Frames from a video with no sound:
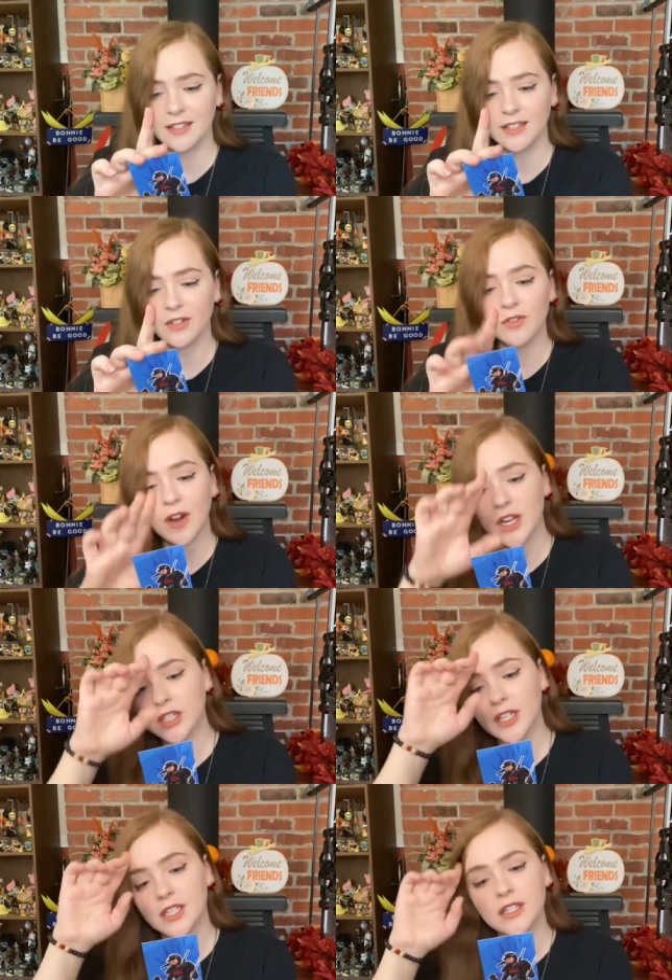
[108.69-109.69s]
It says,
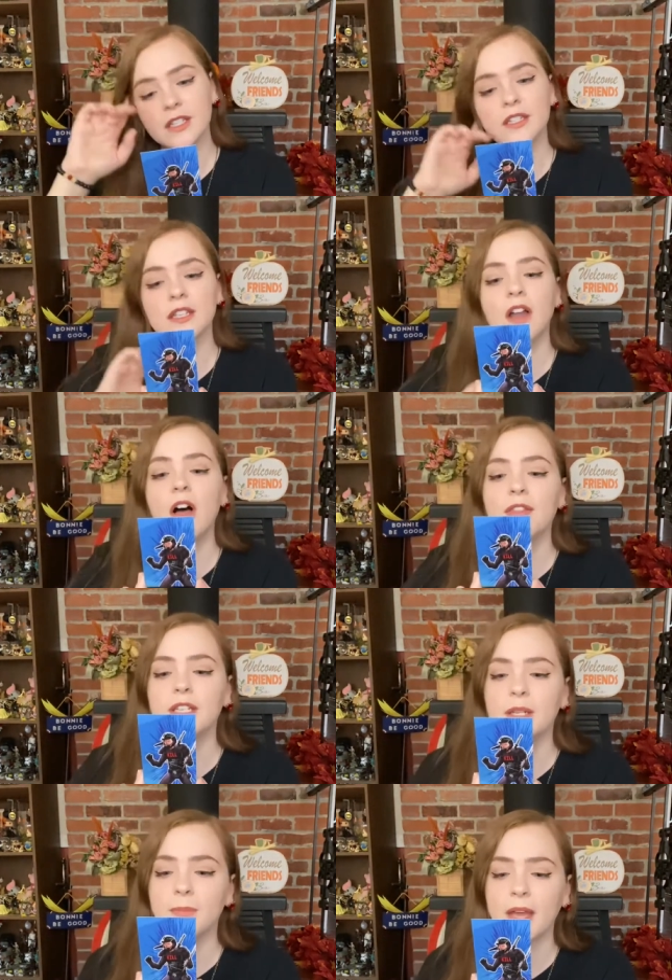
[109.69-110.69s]
congratulations, this is an
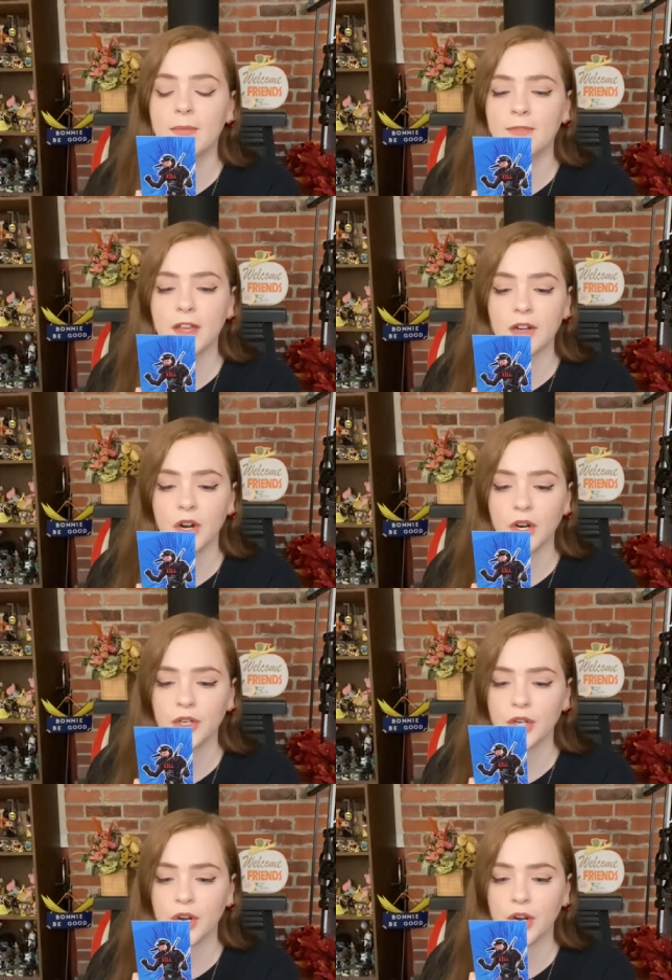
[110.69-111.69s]
authentic BAM fan
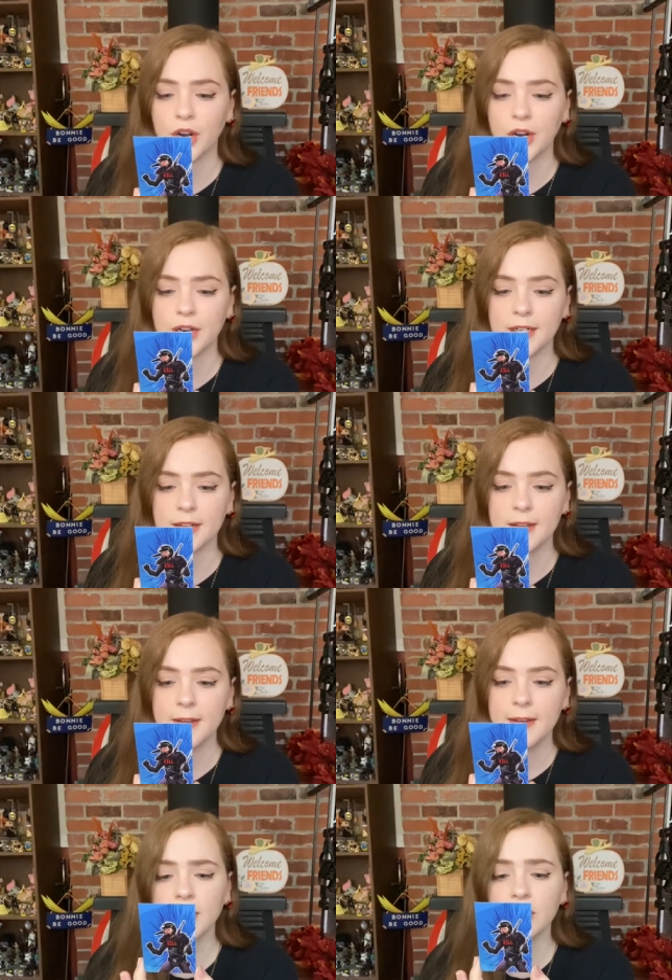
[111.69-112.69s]
art card
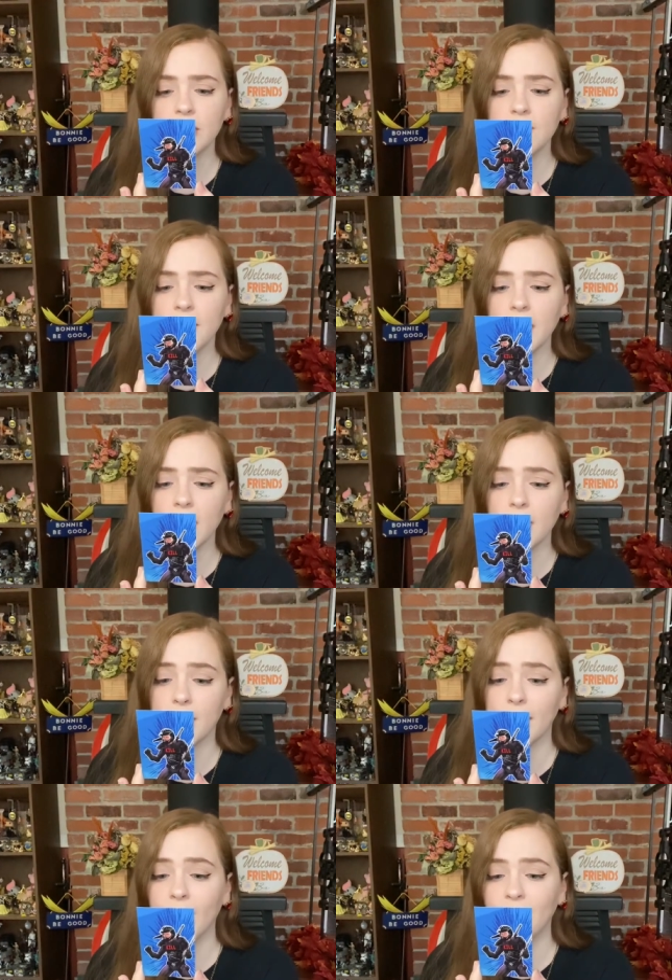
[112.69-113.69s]
featuring fan art
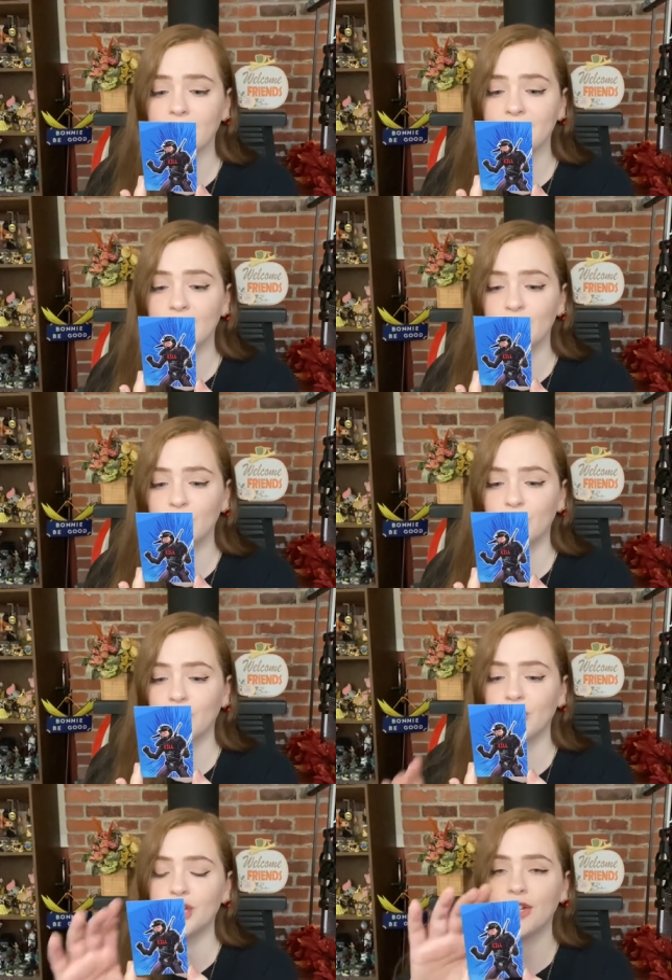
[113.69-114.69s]
by artist
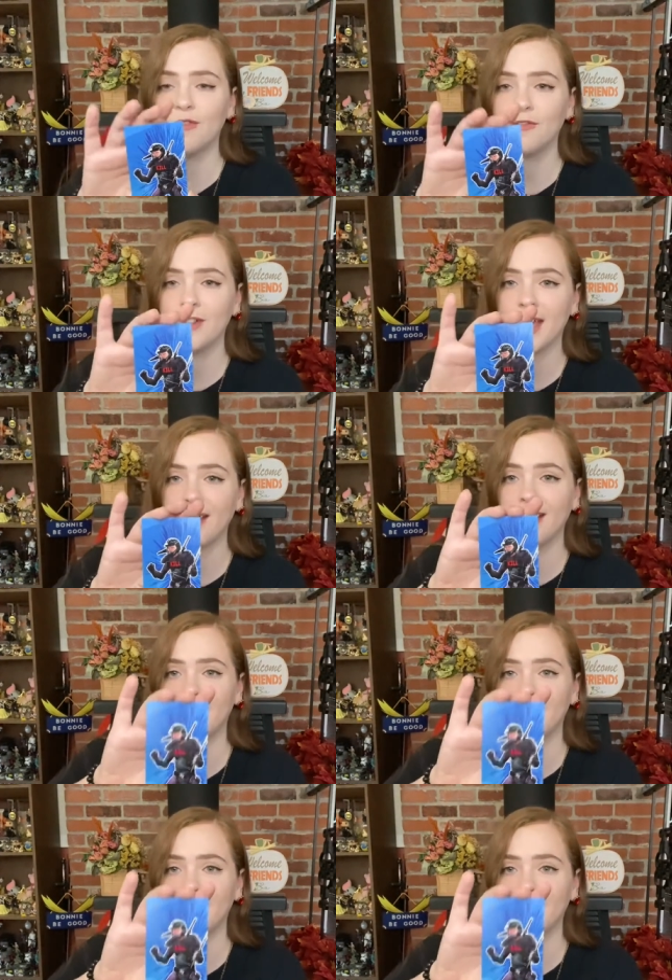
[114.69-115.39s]
George Vega.